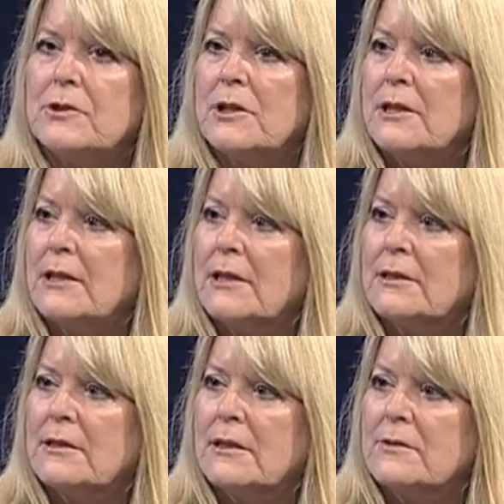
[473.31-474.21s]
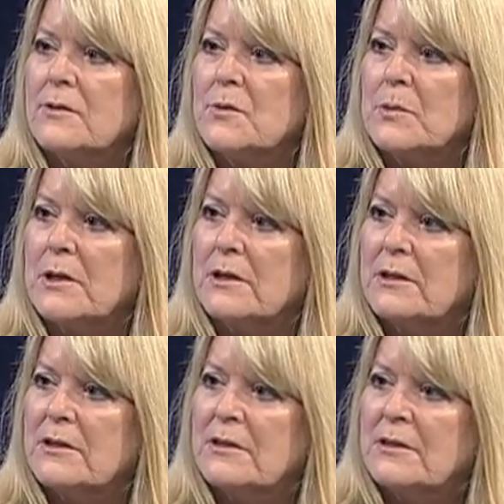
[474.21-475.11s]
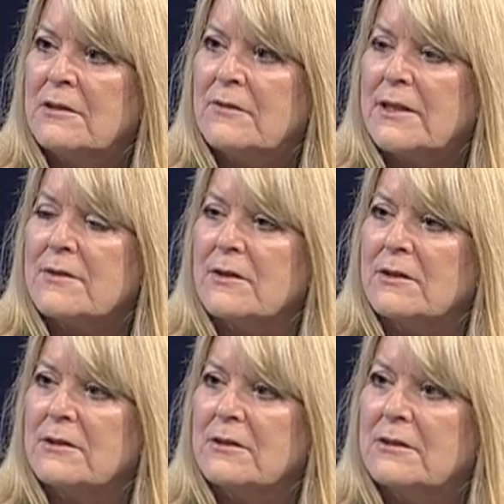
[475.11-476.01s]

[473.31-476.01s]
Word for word: shot and the nasal spray vaccine?